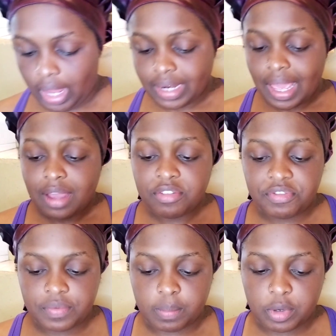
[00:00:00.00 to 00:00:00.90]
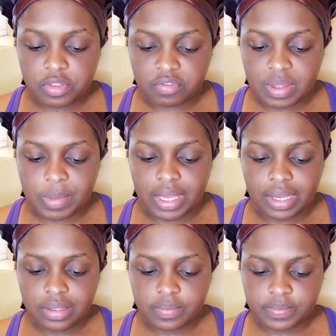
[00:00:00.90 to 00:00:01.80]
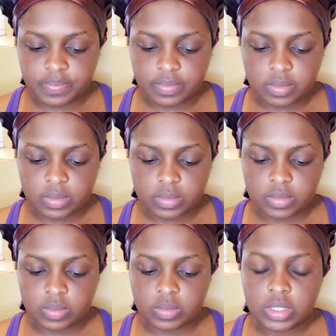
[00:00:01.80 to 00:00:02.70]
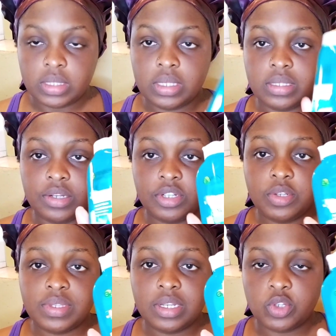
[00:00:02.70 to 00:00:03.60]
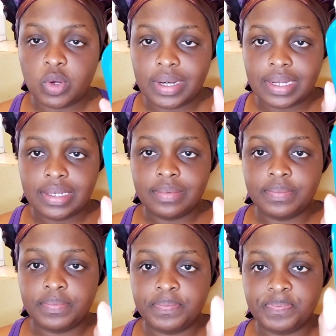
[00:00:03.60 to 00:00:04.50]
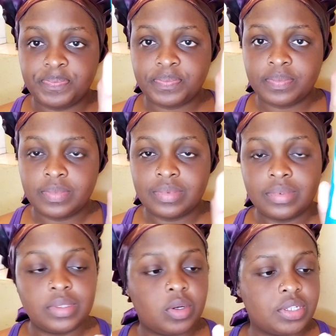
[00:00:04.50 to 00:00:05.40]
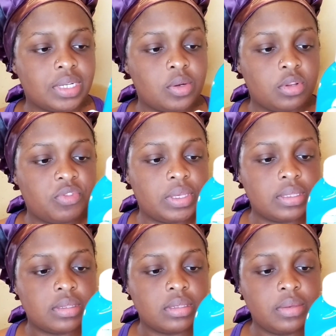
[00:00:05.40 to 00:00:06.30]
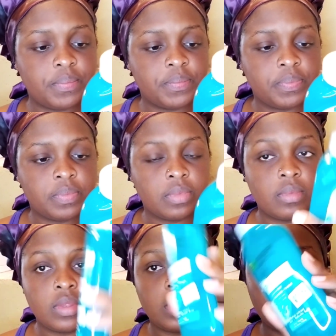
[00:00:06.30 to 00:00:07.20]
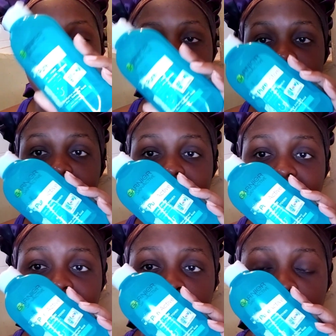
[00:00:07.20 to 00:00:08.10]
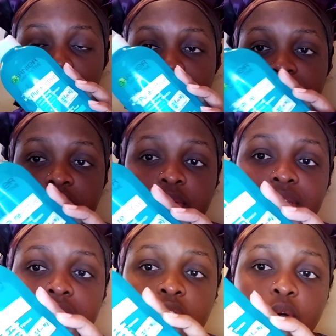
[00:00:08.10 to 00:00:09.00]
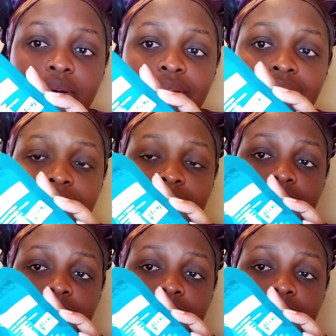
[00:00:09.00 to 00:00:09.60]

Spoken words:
and I have both of them here. There's the reducing toner. Gosh, I don't know if you can see. There is the daily pore reducing toner,